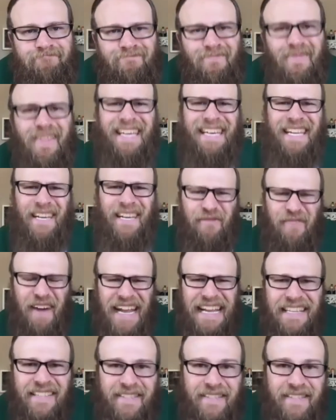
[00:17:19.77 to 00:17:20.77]
and
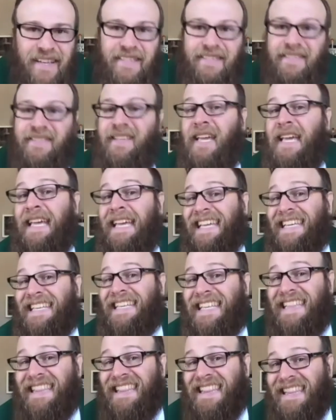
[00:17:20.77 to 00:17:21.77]
invites us to
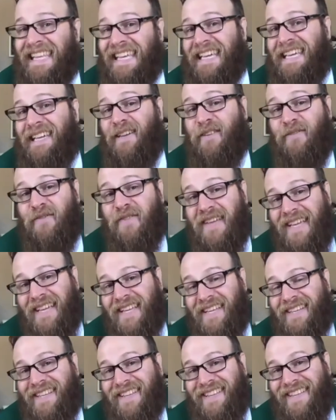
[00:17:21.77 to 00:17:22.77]
live
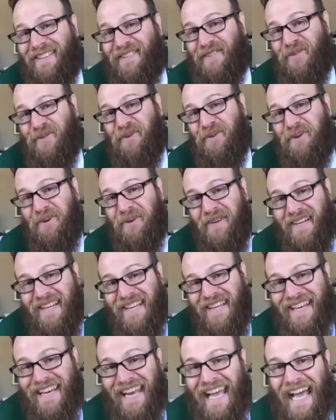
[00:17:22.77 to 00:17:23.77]
into this story
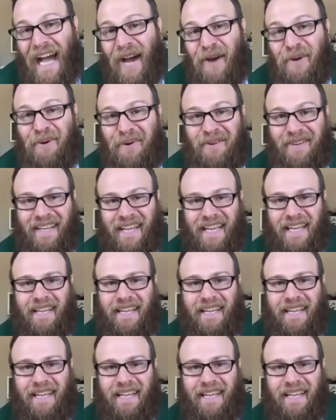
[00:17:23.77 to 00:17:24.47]
in our day.